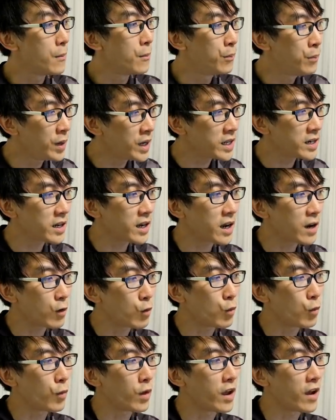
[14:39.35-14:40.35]
But
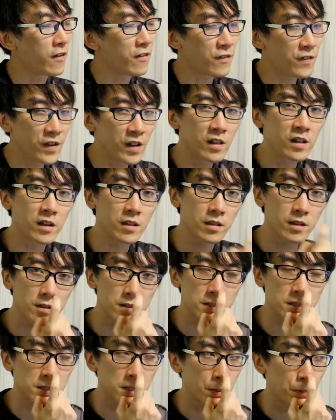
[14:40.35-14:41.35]
I feel like there's
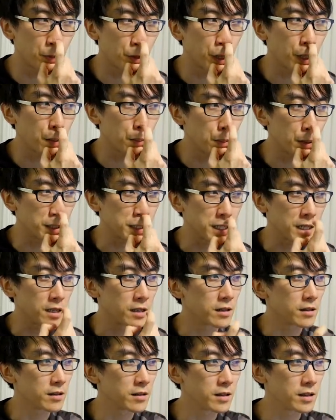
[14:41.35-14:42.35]
something
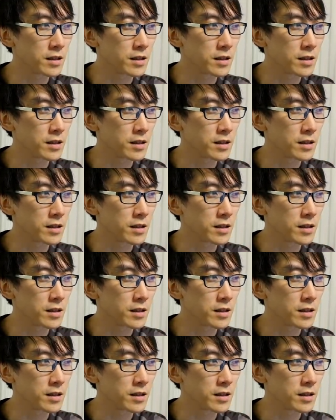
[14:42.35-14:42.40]
missing.